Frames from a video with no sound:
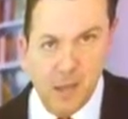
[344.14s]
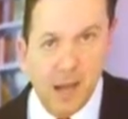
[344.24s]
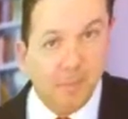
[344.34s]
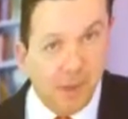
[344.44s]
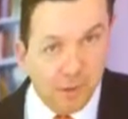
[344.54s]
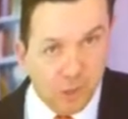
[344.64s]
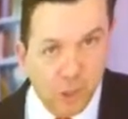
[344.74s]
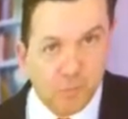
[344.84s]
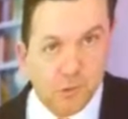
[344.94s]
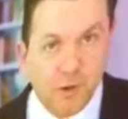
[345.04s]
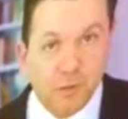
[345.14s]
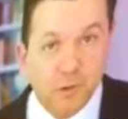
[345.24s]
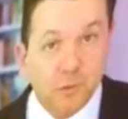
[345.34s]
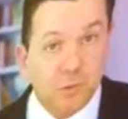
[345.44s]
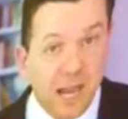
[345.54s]
Among the terms of
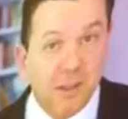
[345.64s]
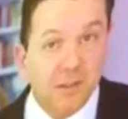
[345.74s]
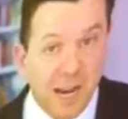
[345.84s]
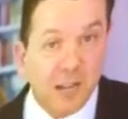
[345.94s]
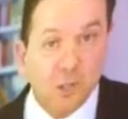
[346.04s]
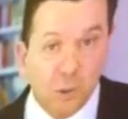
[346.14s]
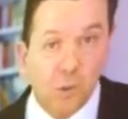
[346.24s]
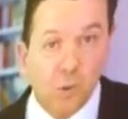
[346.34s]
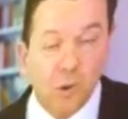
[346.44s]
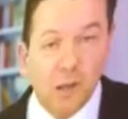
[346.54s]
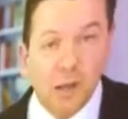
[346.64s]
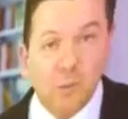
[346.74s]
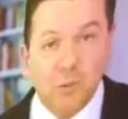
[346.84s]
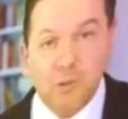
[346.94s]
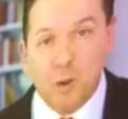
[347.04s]
reference was how the national law
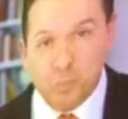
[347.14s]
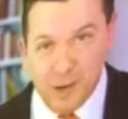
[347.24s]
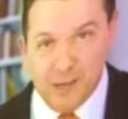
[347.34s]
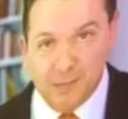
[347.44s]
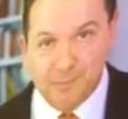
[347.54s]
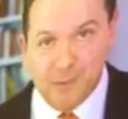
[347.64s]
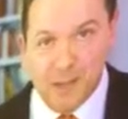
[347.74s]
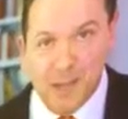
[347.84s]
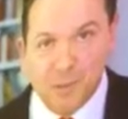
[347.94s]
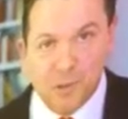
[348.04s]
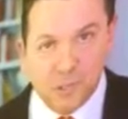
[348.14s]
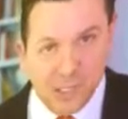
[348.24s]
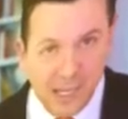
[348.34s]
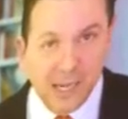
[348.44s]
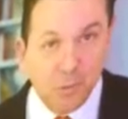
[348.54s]
was operating,
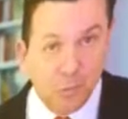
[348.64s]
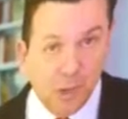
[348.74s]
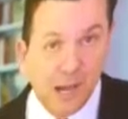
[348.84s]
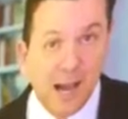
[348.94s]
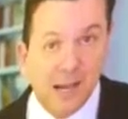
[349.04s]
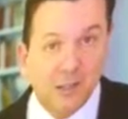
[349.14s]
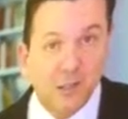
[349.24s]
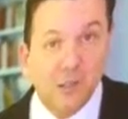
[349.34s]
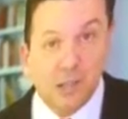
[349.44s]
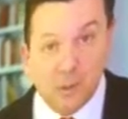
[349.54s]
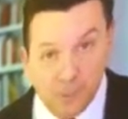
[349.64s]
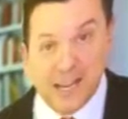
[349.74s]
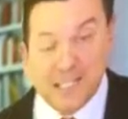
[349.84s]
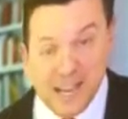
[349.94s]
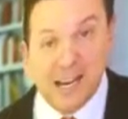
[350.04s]
particularly with regard to the
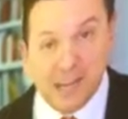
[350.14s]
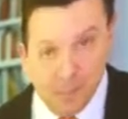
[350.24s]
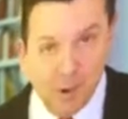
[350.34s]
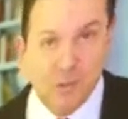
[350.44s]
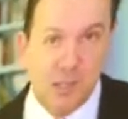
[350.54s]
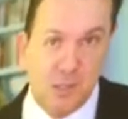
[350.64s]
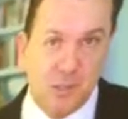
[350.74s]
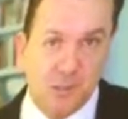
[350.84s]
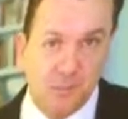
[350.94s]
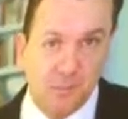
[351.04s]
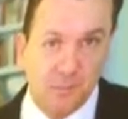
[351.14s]
complaints handling process.